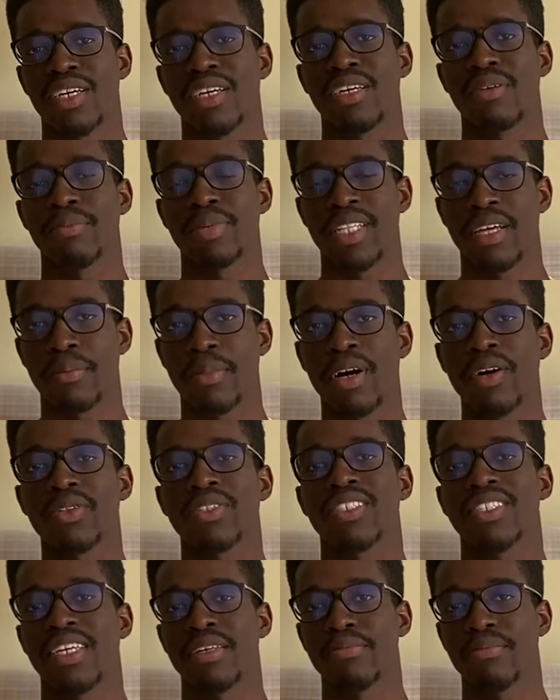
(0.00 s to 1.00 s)
Been about
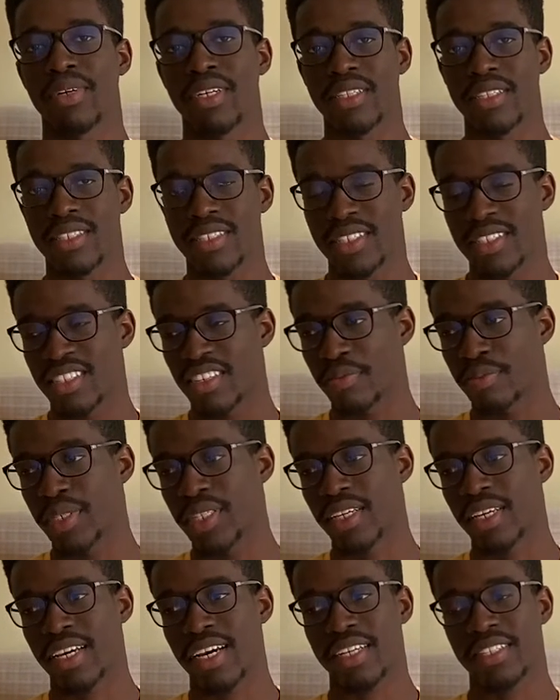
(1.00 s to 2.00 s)
10 months since I've been in
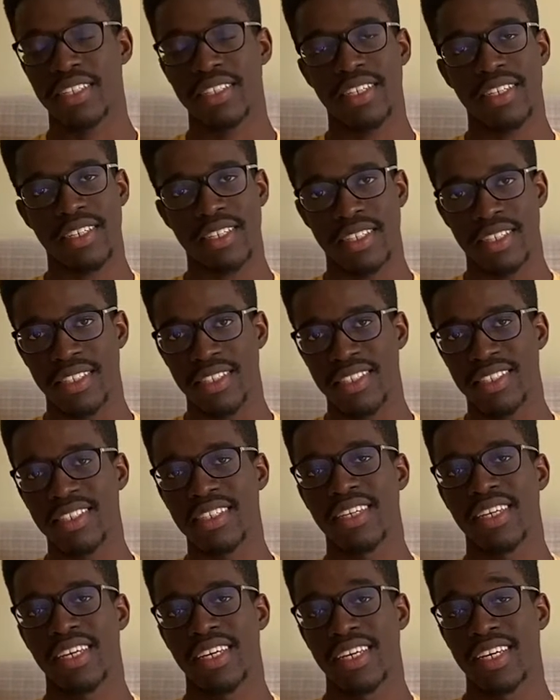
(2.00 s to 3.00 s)
Canada, and
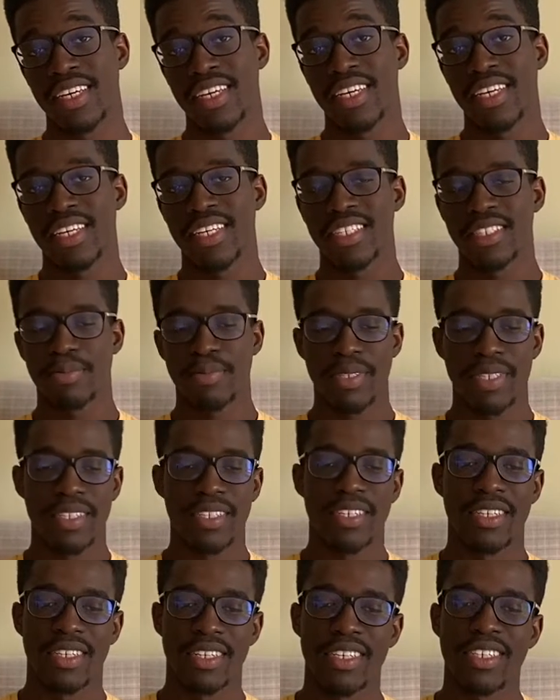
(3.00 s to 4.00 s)
it's been
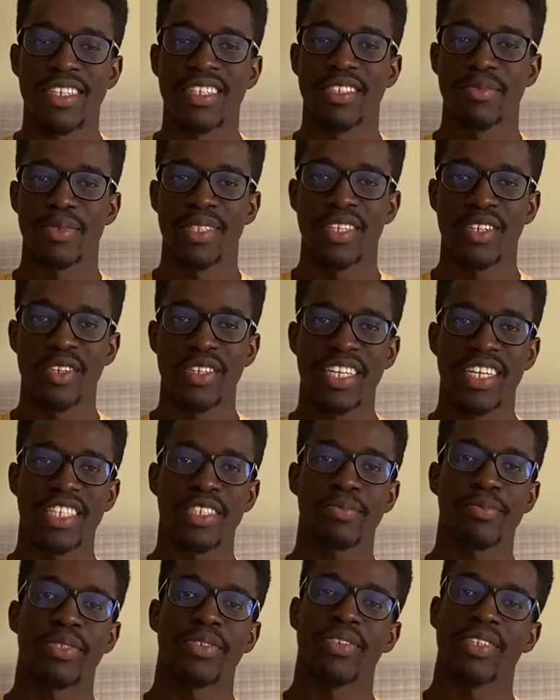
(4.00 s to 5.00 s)
a good
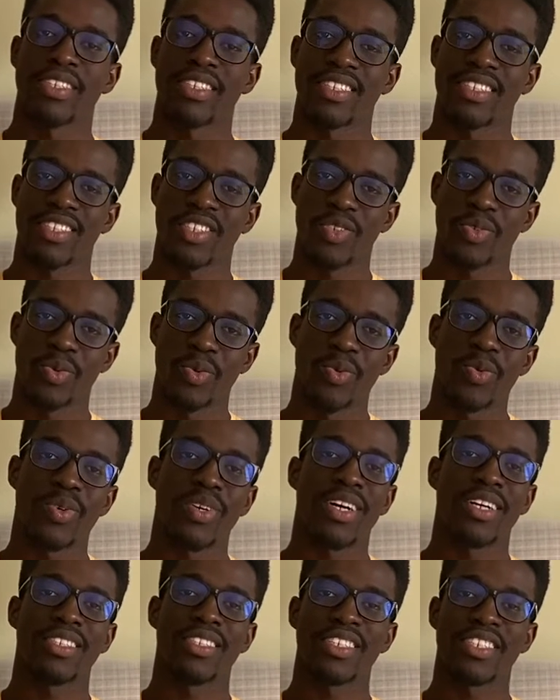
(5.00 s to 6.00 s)
experience. So
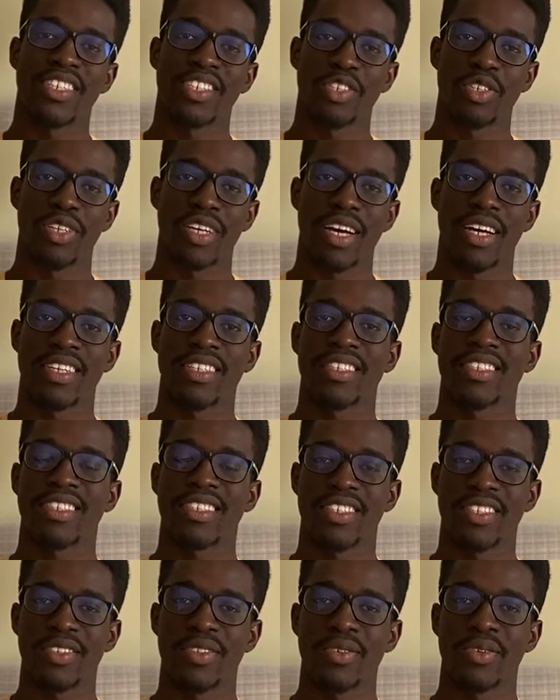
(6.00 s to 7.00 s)
I suggest you guys,
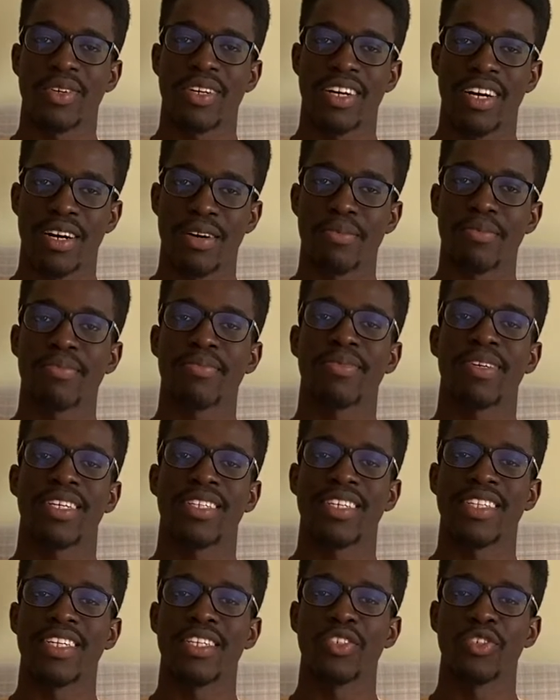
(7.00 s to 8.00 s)
come and
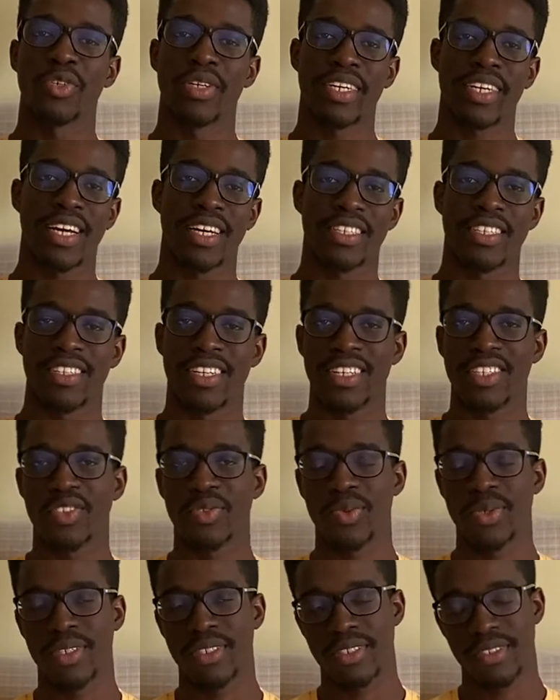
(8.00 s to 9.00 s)
then enjoy Canada as
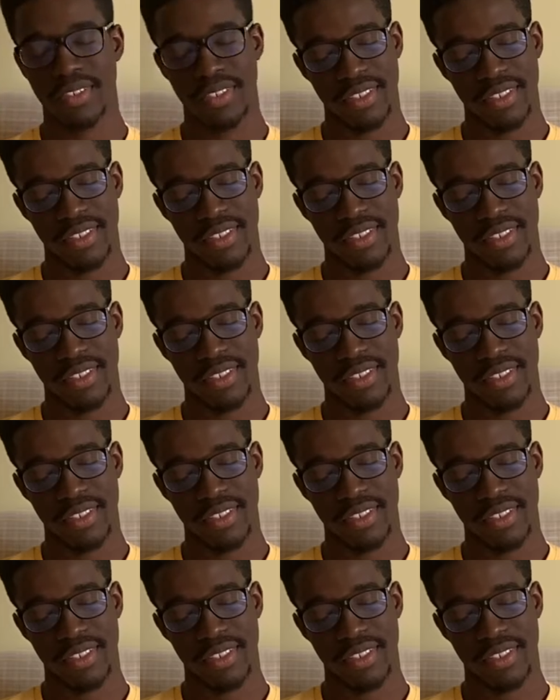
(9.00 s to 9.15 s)
well.